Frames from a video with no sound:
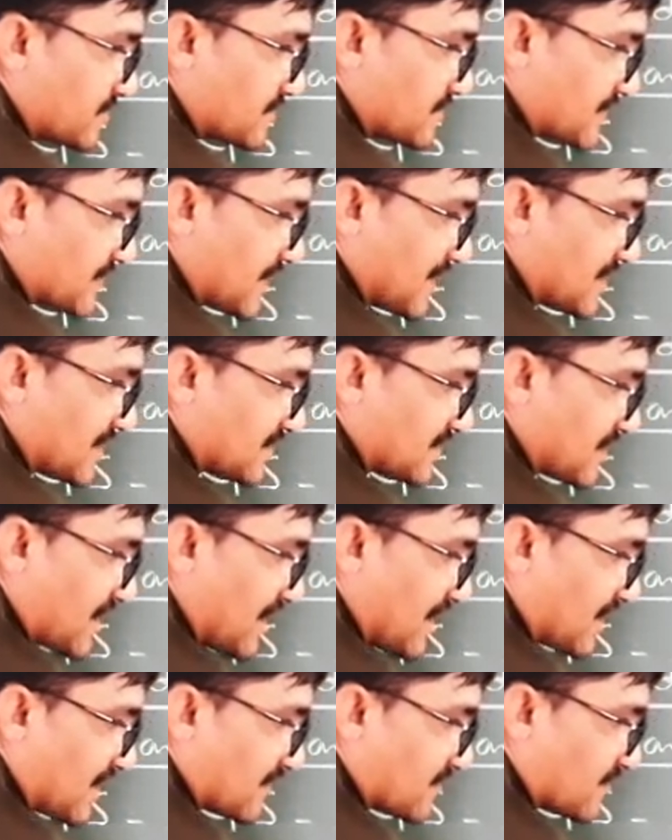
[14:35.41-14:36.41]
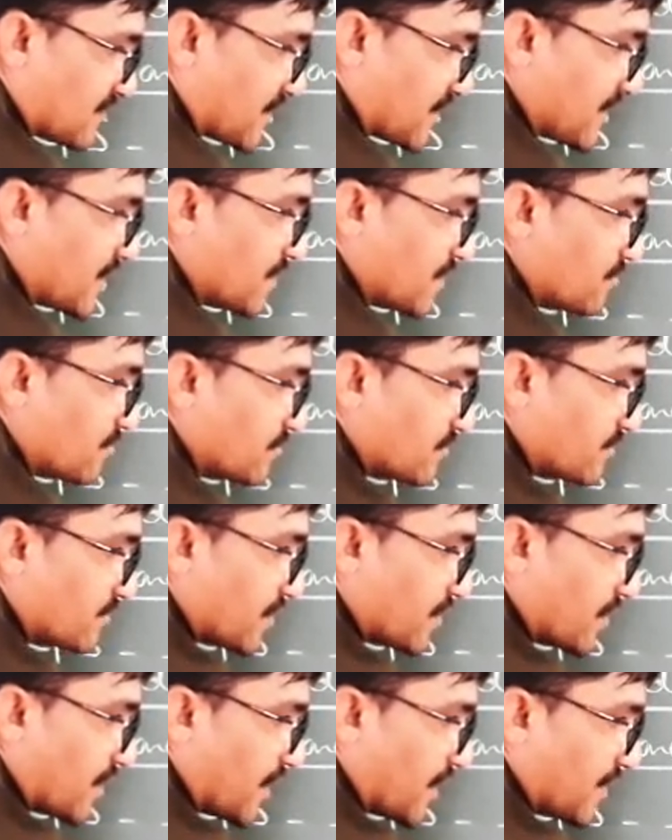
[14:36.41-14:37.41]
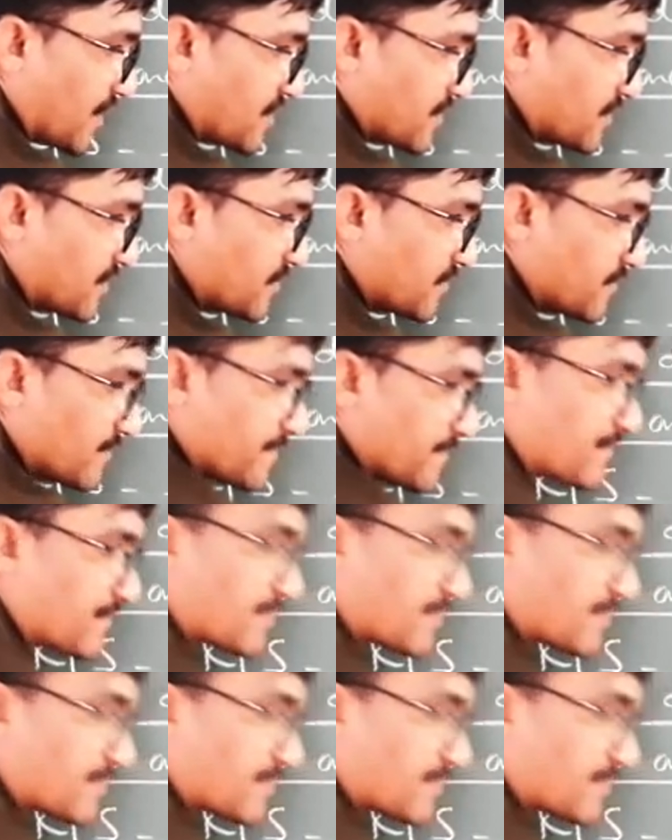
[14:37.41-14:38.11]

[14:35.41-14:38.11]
shares are redeemed at a